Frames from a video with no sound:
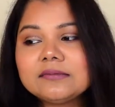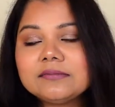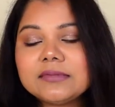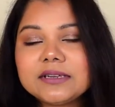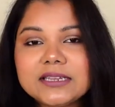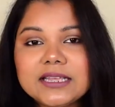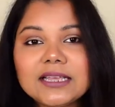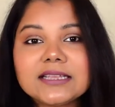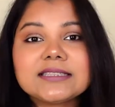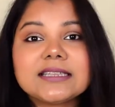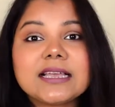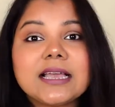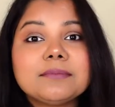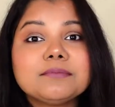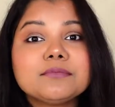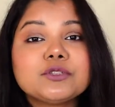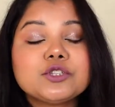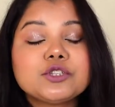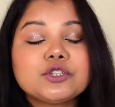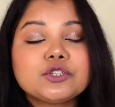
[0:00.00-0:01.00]
But yes, I
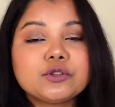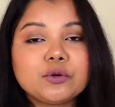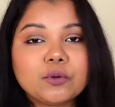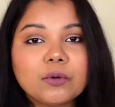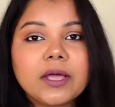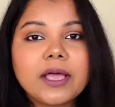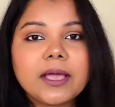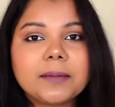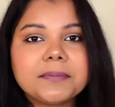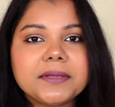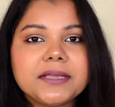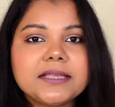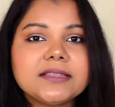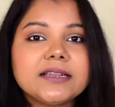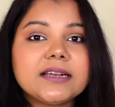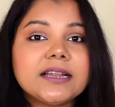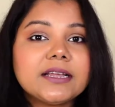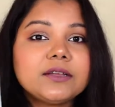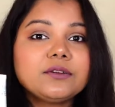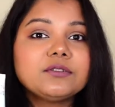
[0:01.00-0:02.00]
am so happy
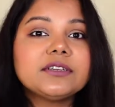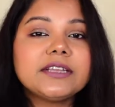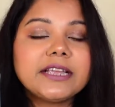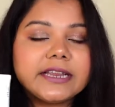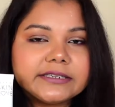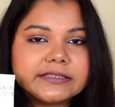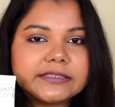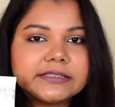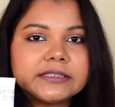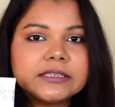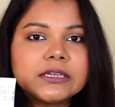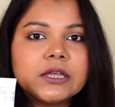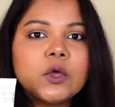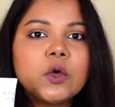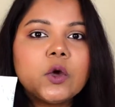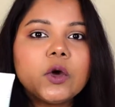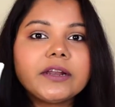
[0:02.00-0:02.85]
that I could get it,